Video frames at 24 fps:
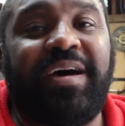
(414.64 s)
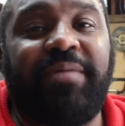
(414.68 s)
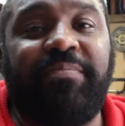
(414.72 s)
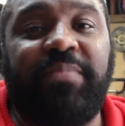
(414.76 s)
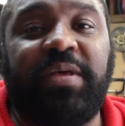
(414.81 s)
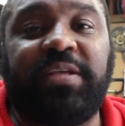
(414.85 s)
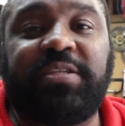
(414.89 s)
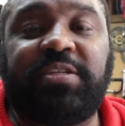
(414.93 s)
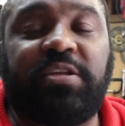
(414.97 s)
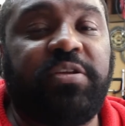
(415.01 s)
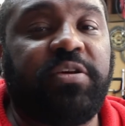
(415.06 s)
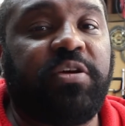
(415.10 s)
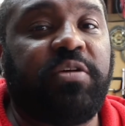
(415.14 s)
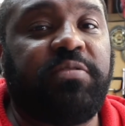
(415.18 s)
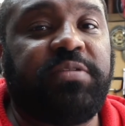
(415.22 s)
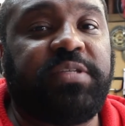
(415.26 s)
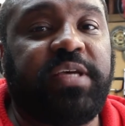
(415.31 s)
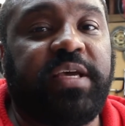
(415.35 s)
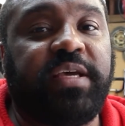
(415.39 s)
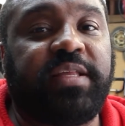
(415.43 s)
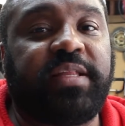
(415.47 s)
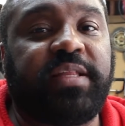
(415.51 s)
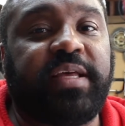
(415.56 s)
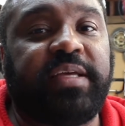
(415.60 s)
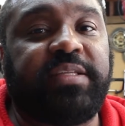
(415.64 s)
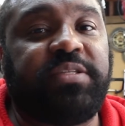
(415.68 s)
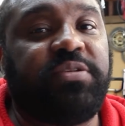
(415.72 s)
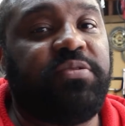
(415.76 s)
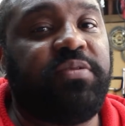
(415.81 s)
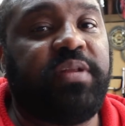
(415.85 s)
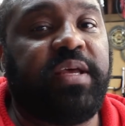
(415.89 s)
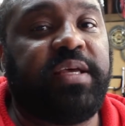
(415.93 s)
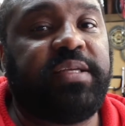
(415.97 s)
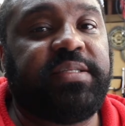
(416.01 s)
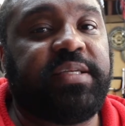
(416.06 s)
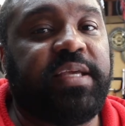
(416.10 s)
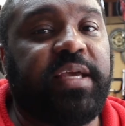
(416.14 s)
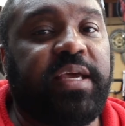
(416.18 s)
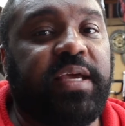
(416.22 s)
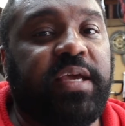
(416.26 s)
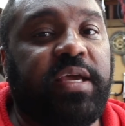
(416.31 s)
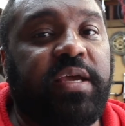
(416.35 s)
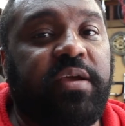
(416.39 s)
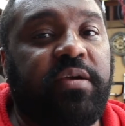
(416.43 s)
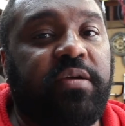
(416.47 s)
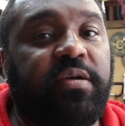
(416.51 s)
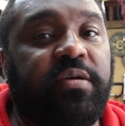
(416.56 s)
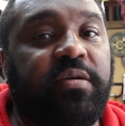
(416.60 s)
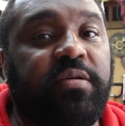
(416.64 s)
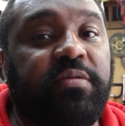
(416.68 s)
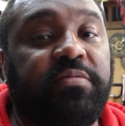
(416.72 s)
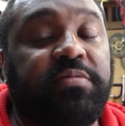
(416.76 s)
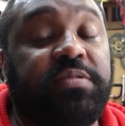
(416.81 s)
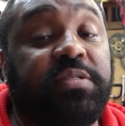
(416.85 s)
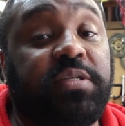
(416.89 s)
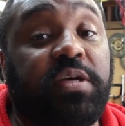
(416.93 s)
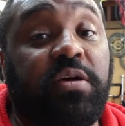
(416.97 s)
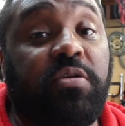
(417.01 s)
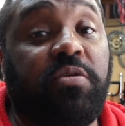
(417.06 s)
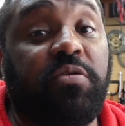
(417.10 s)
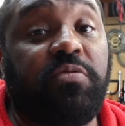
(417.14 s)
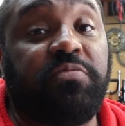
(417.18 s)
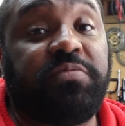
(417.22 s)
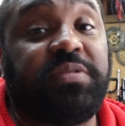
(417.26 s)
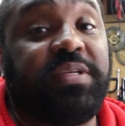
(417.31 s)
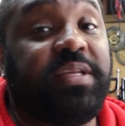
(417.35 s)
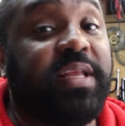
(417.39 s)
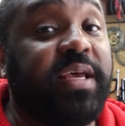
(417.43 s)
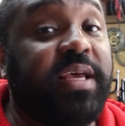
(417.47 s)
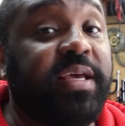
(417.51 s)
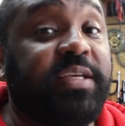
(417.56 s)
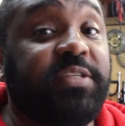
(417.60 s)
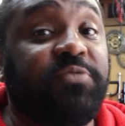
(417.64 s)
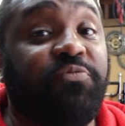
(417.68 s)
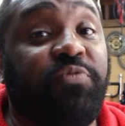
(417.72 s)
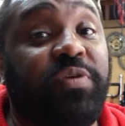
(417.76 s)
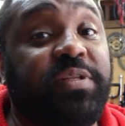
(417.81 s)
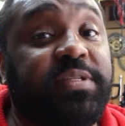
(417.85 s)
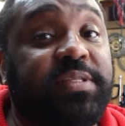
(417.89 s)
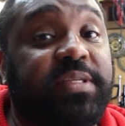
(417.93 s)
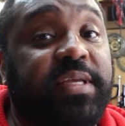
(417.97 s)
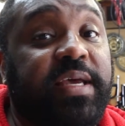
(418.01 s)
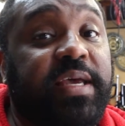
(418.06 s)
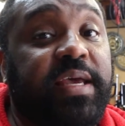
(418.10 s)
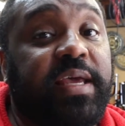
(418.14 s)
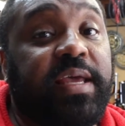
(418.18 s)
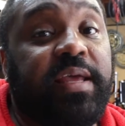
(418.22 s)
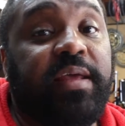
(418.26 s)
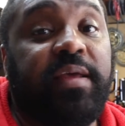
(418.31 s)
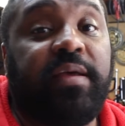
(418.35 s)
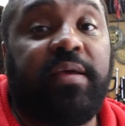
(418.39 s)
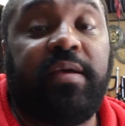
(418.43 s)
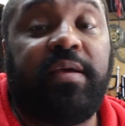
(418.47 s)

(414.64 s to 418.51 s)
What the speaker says: It's only going to take like 2 days to get here, so today is Wednesday.